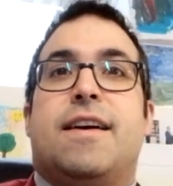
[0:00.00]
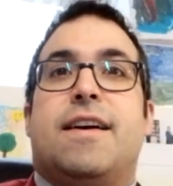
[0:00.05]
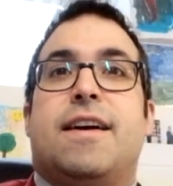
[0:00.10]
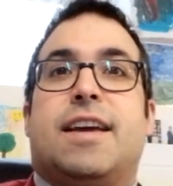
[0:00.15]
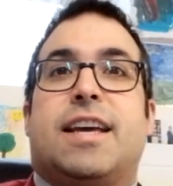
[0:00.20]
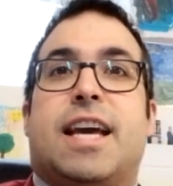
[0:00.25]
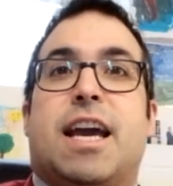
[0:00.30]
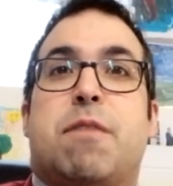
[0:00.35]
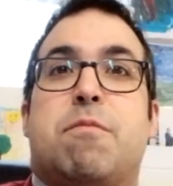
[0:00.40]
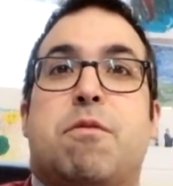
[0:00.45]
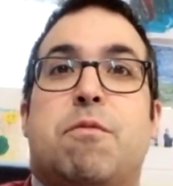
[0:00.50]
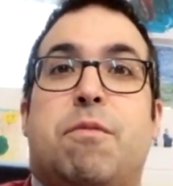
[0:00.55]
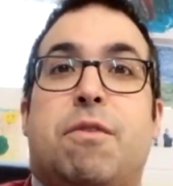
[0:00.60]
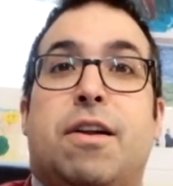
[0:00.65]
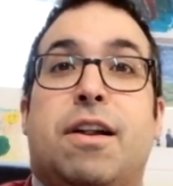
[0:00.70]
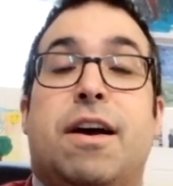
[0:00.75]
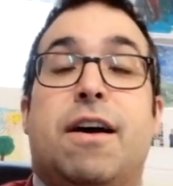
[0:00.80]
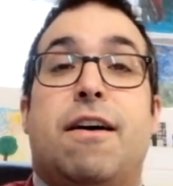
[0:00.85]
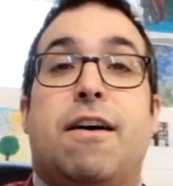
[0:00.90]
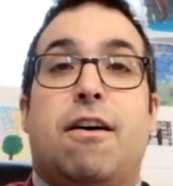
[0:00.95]
capable
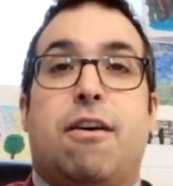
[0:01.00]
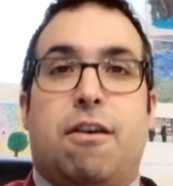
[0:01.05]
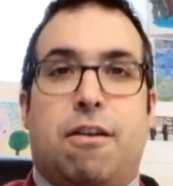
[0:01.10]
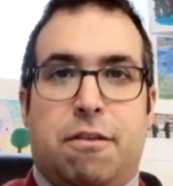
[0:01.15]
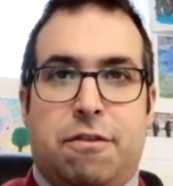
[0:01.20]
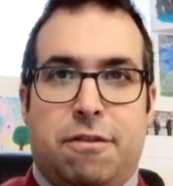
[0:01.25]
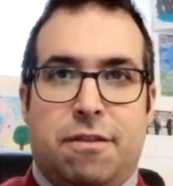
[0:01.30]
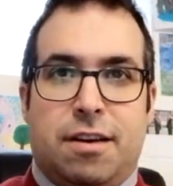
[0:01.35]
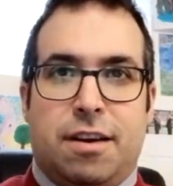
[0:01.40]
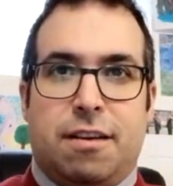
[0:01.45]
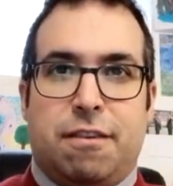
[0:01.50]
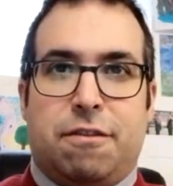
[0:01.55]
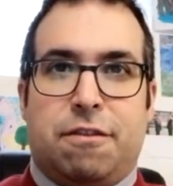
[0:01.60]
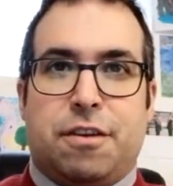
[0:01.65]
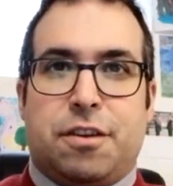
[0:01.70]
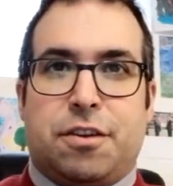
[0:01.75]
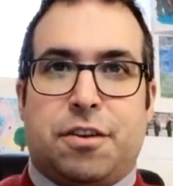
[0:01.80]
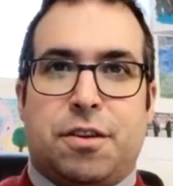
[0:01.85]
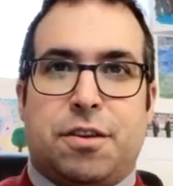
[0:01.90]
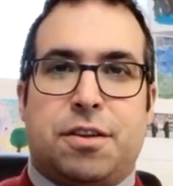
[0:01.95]
of
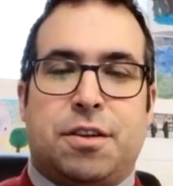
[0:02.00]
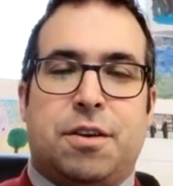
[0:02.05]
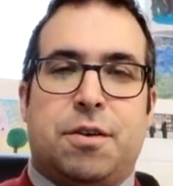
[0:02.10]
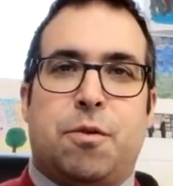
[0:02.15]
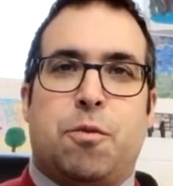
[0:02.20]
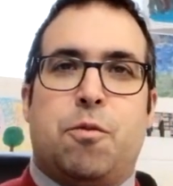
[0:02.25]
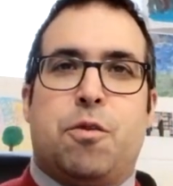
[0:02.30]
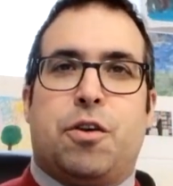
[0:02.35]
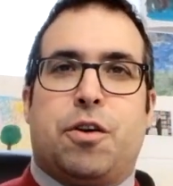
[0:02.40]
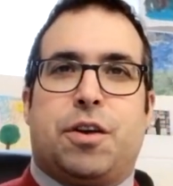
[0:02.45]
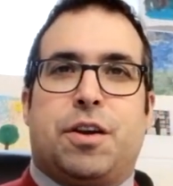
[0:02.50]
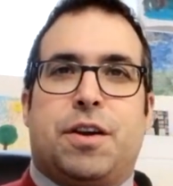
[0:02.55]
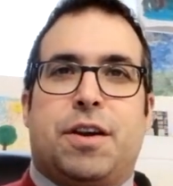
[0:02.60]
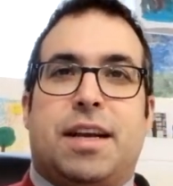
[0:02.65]
efficient work.